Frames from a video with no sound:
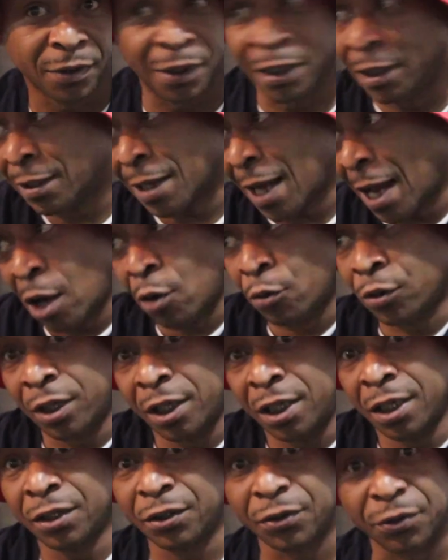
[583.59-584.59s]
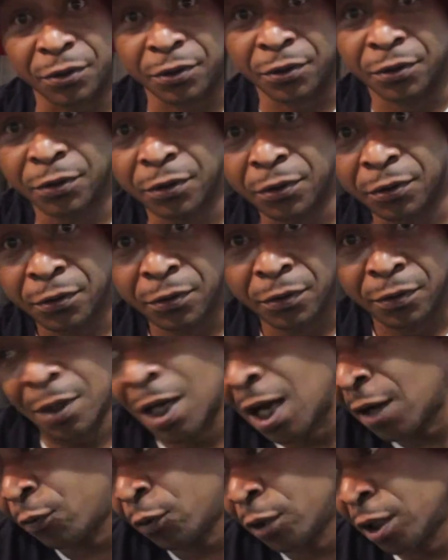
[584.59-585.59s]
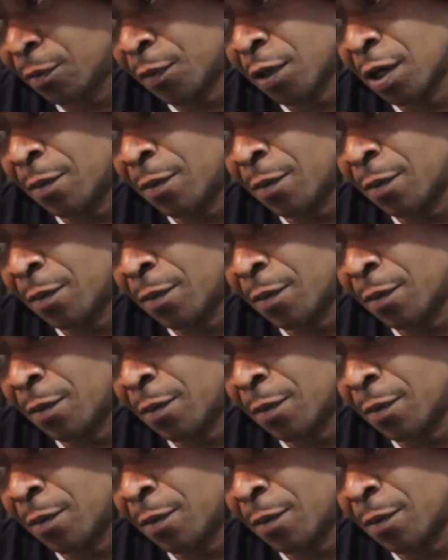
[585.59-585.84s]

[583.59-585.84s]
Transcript: And I don't get into it. Now, if one of them